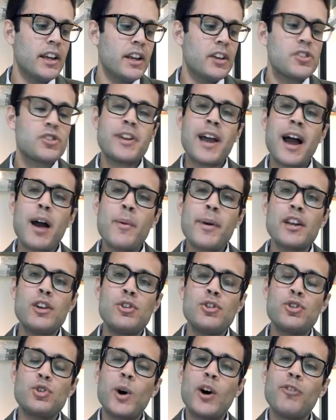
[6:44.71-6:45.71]
So now we're going
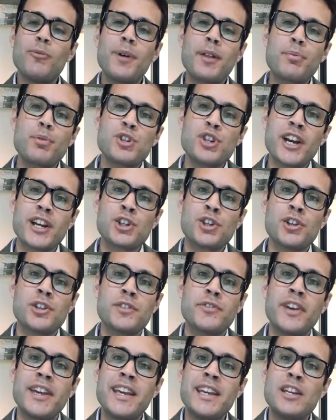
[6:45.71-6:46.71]
to do 12-month
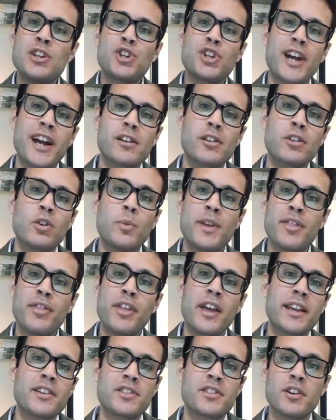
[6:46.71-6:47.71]
projections for each channel that we
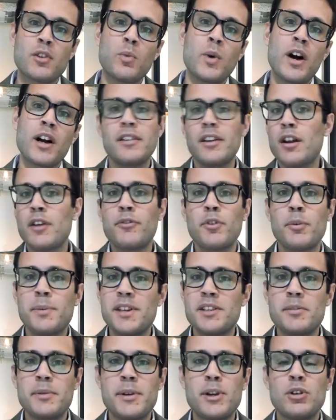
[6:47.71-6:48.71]
think is going to work. For
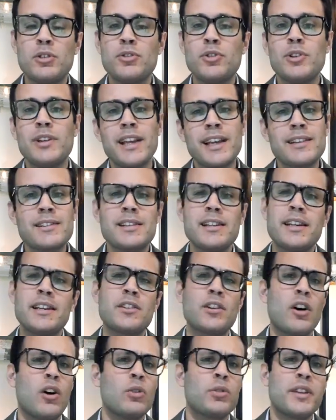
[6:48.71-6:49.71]
B2B, you'll do
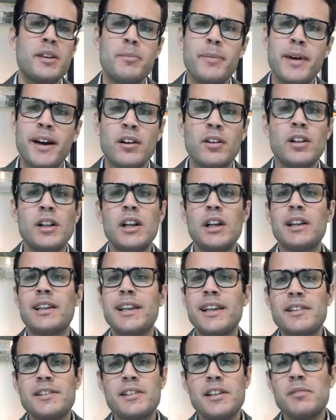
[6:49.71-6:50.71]
LinkedIn, cold email,
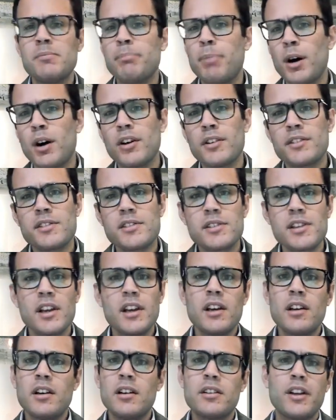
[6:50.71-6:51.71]
LinkedIn bots,
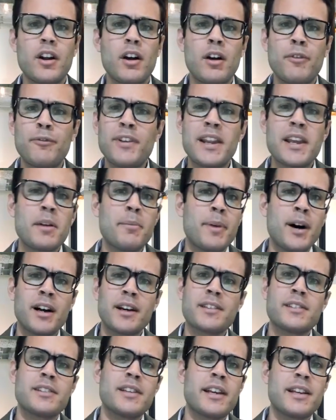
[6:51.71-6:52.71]
you know, affiliate
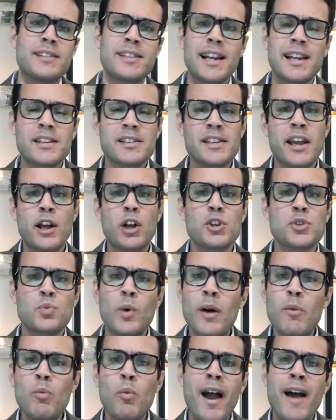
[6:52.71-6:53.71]
marketing, telesales,
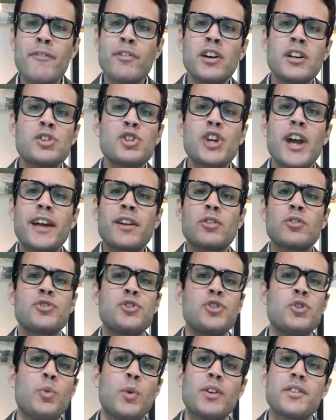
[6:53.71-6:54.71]
whatever
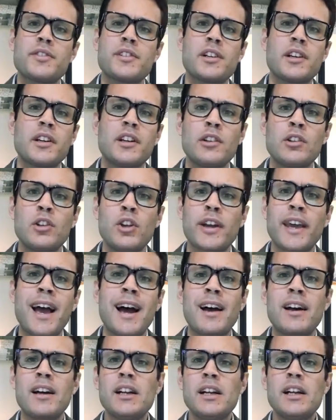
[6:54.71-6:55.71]
channels you want to look
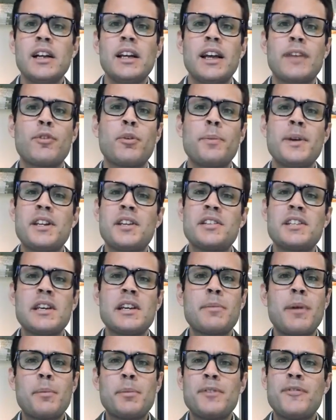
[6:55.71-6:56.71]
at. If you're B2C,
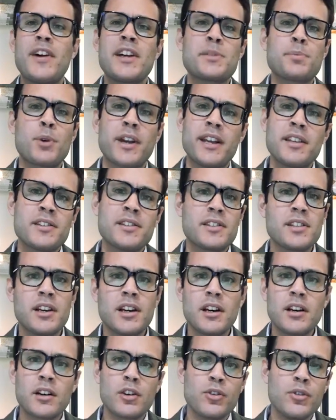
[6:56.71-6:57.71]
it might be Facebook,
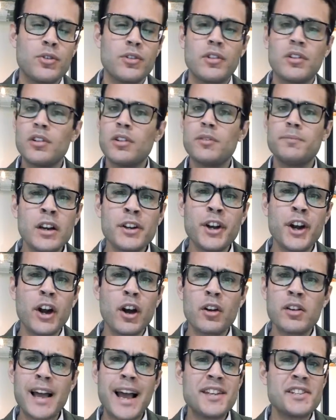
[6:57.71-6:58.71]
Insta, Google, you
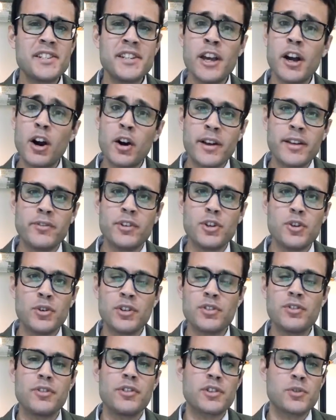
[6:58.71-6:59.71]
know, SEO even you
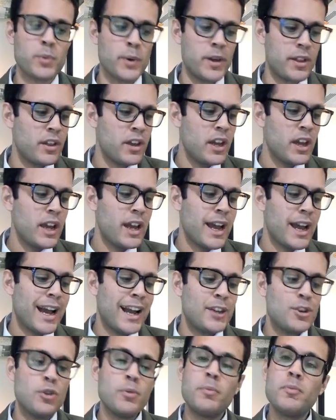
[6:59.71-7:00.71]
can do this with.
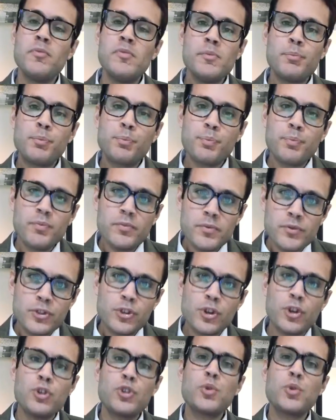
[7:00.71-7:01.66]
And you do